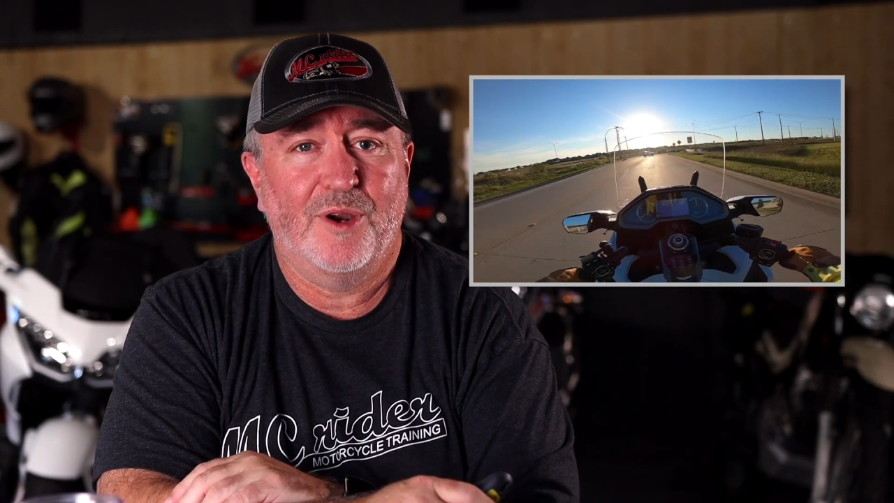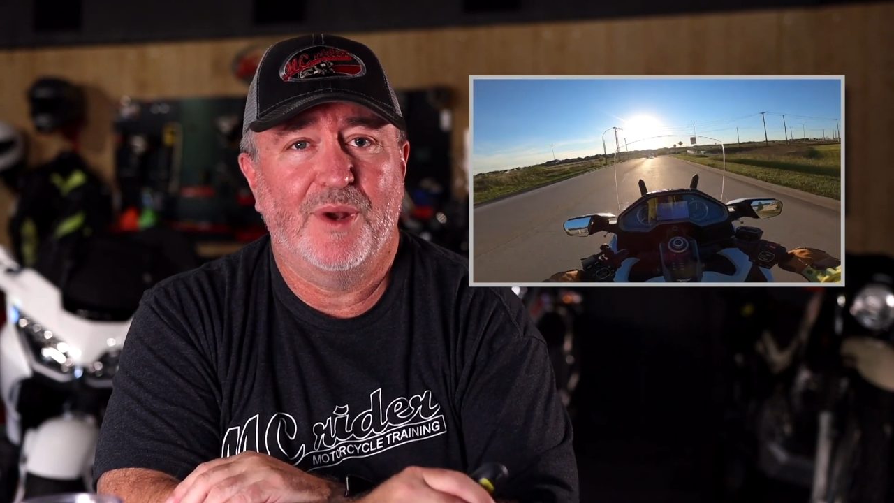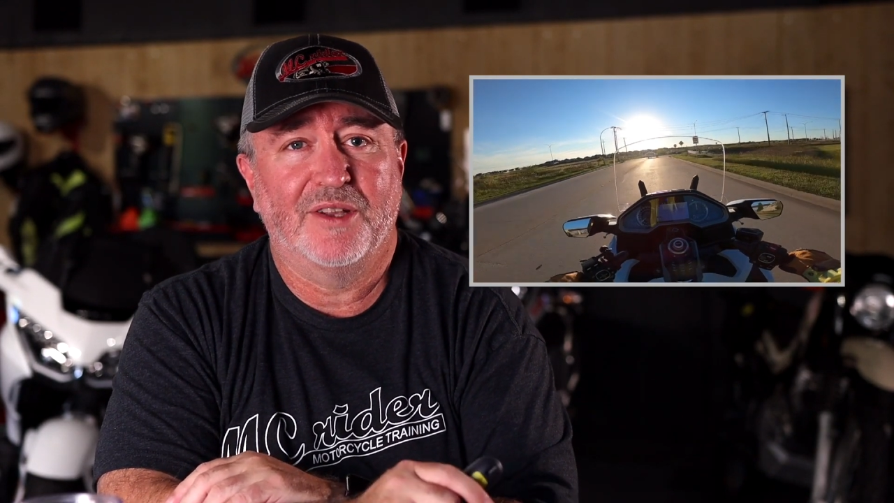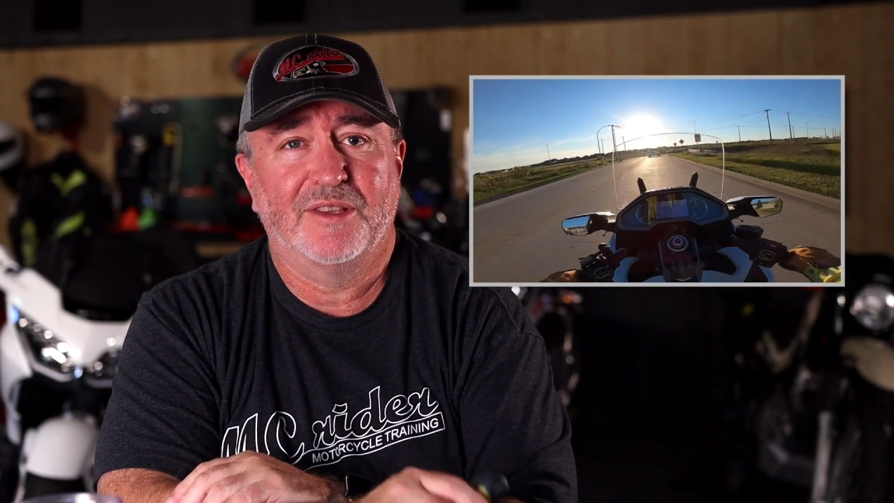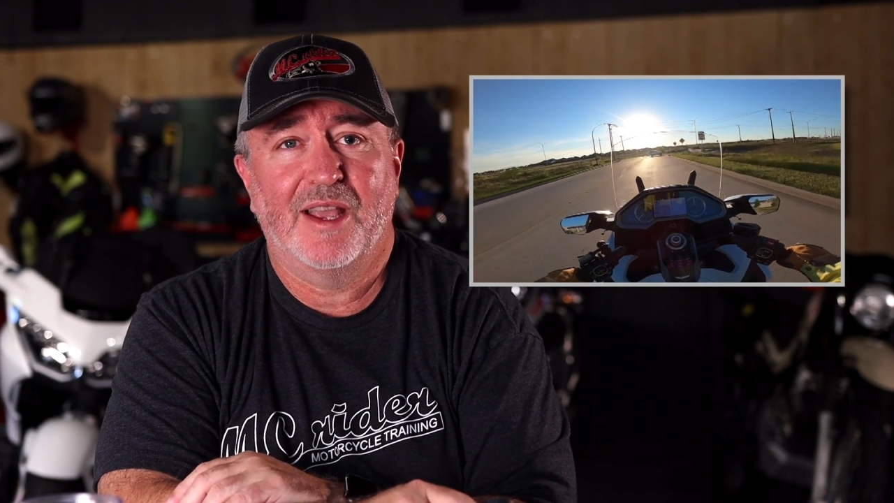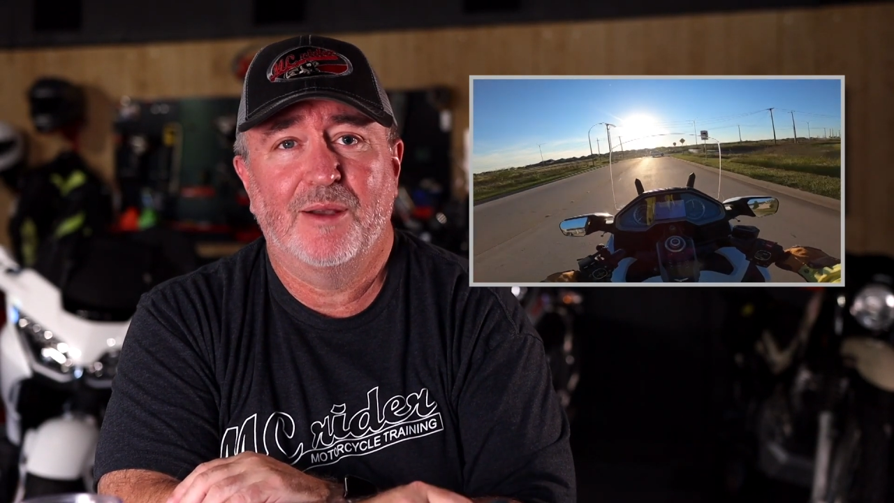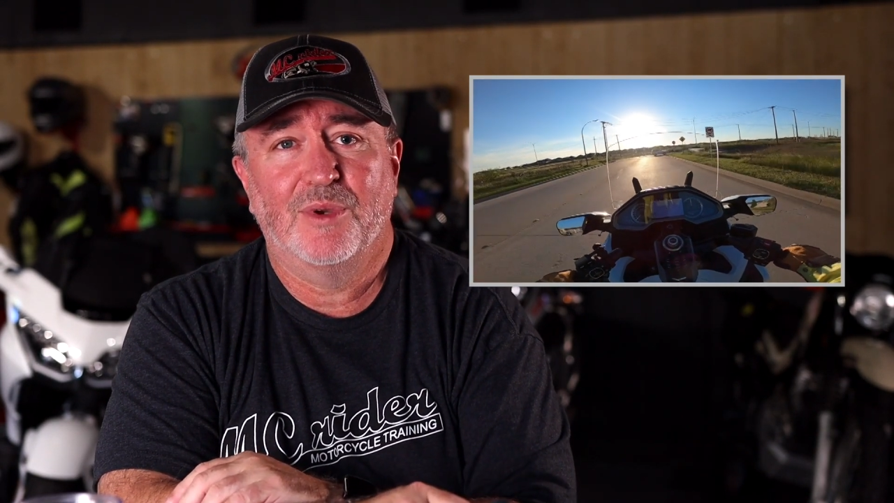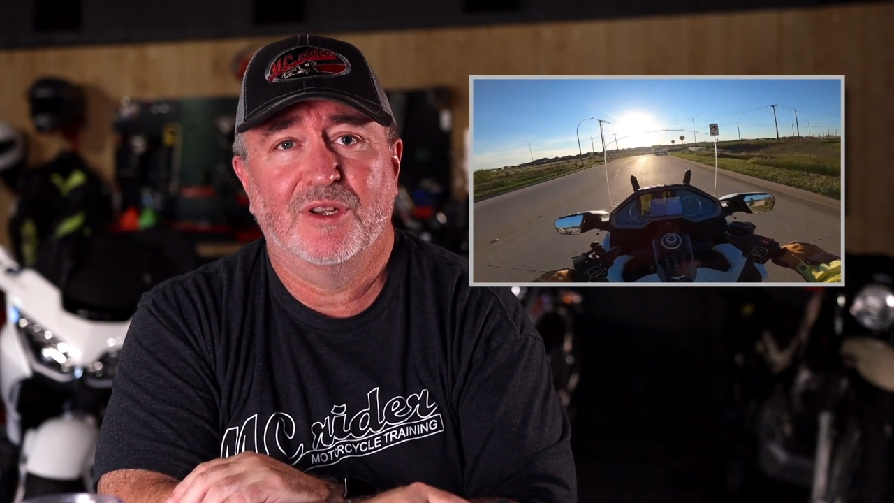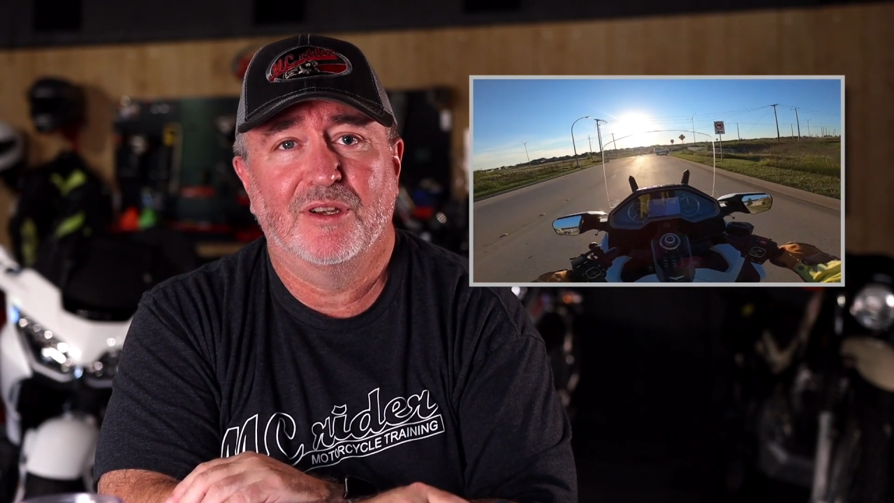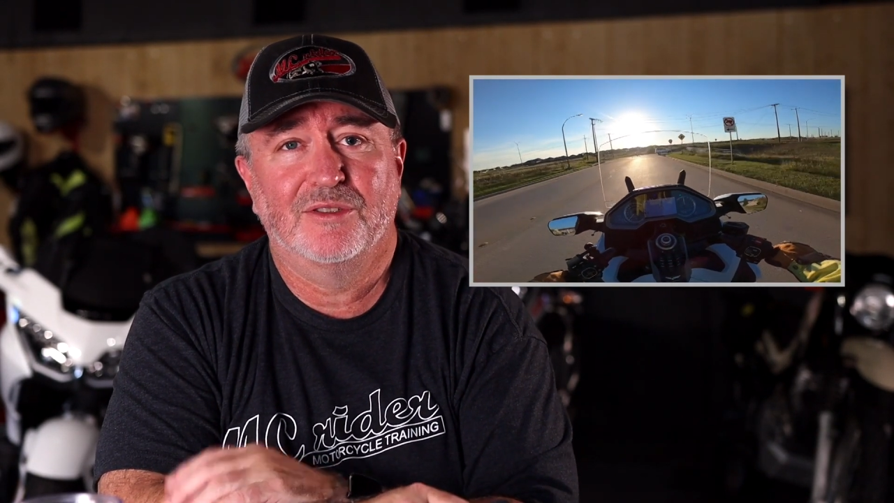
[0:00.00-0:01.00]
about that
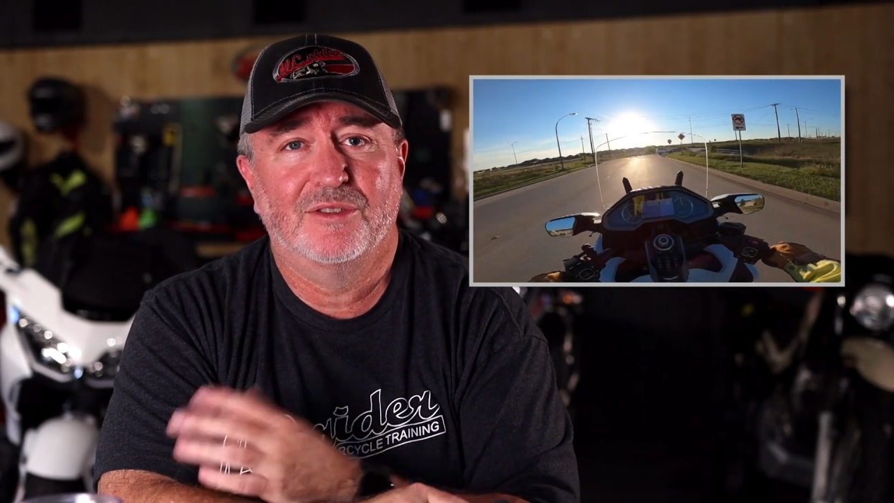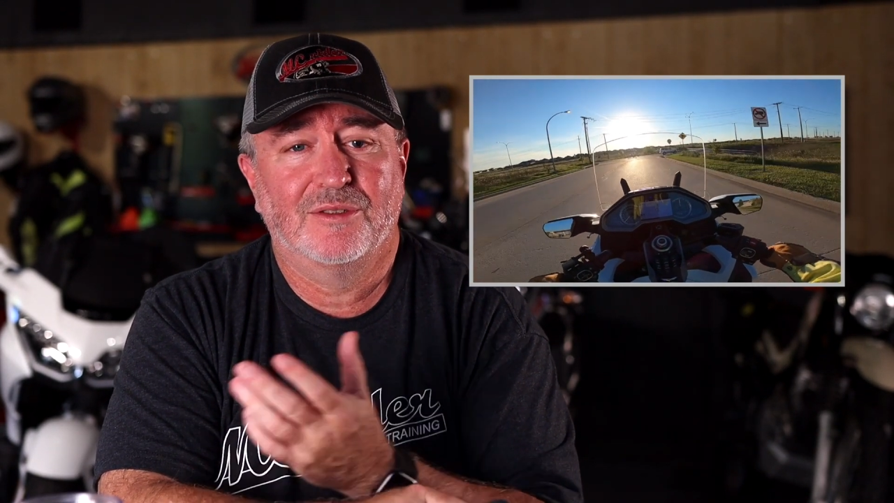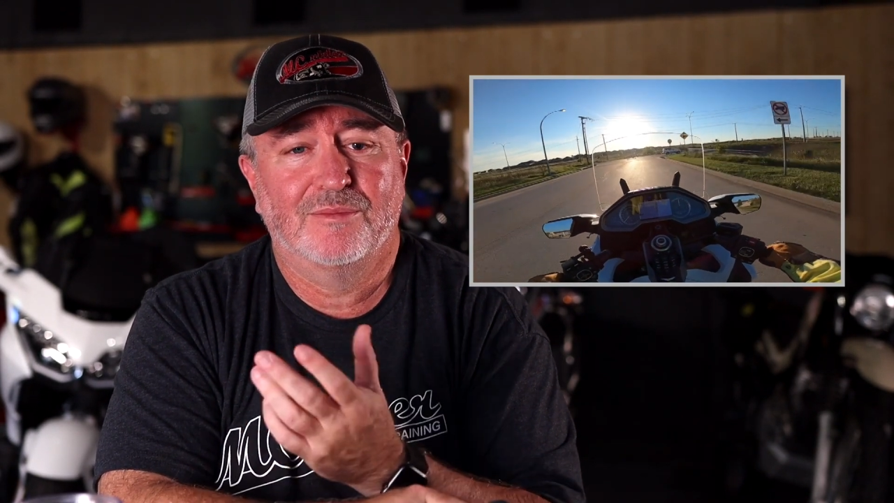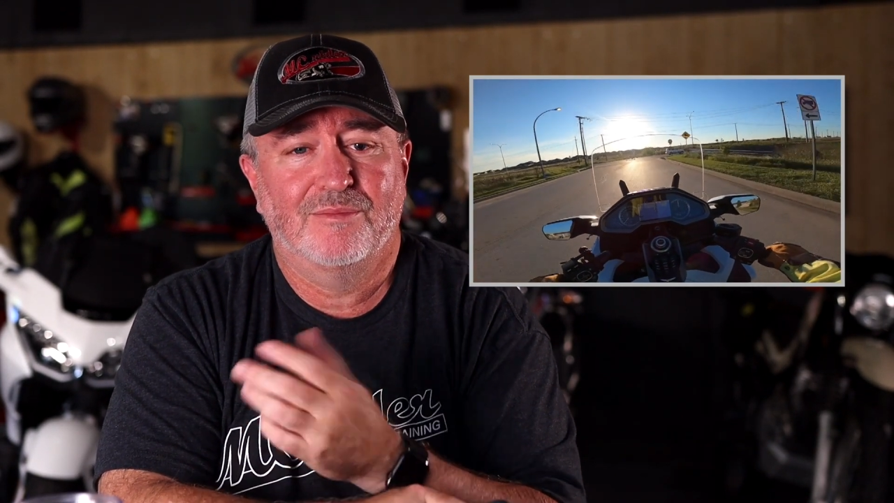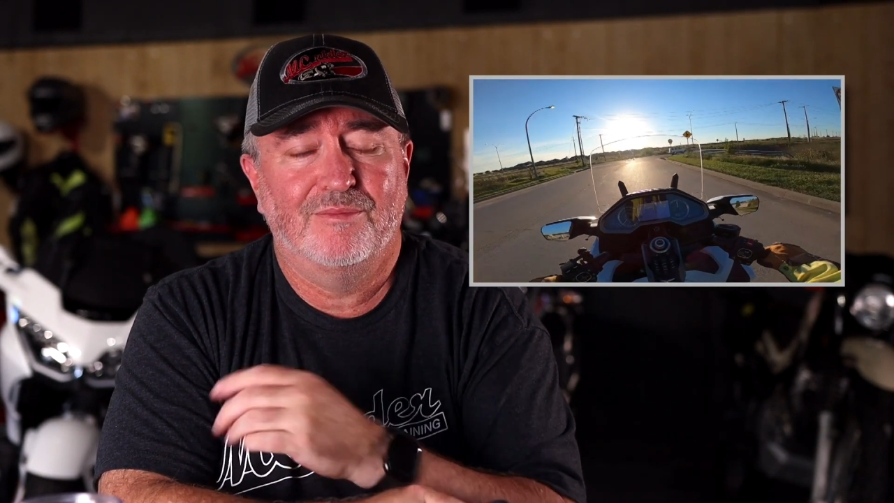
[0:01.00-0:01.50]
because